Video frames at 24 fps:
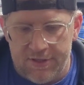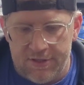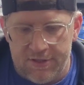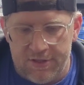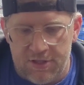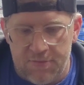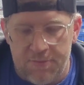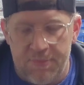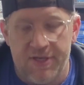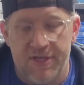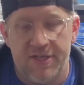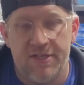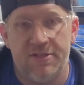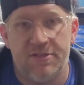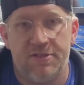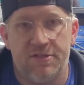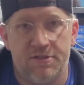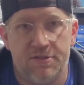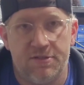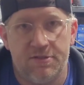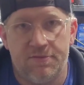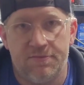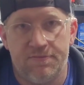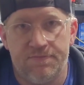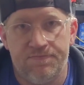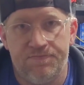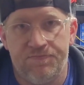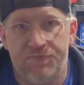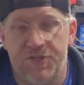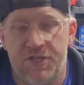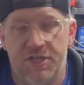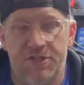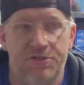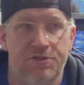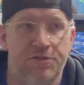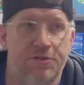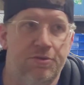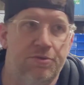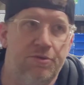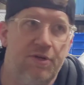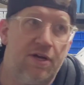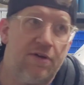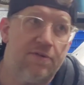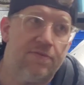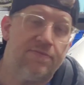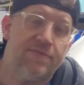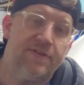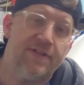The biggest issue
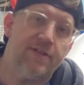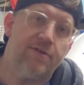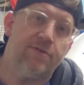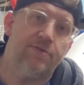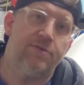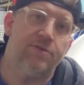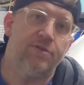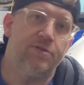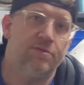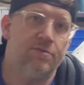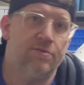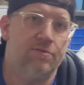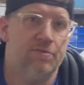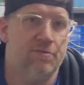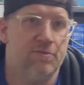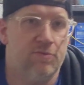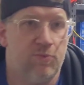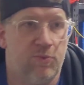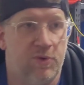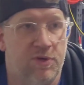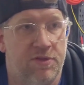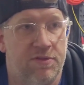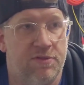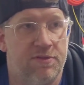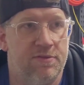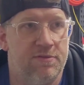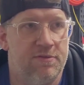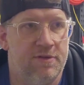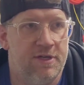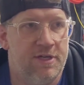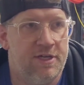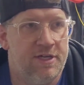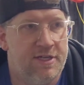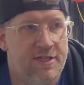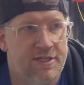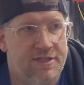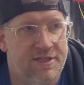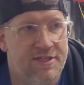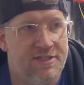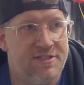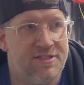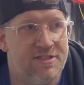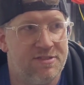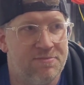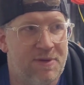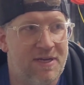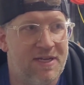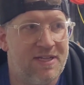I've found with this
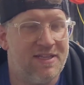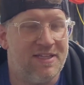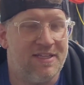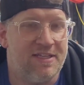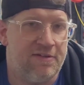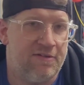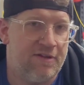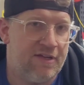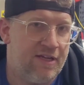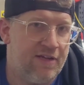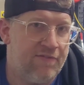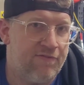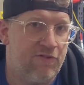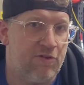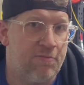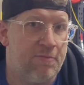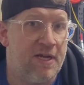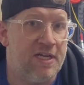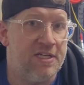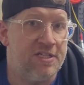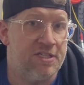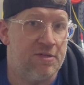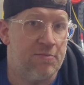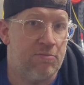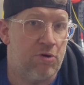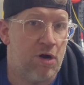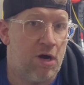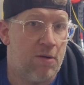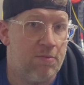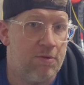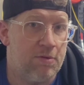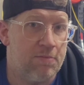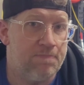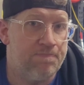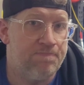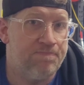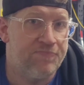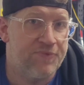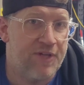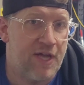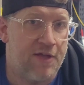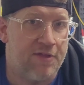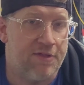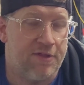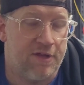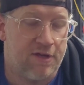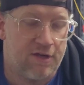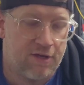is mainly an information problem, I
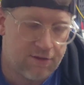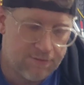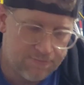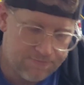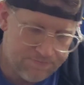think,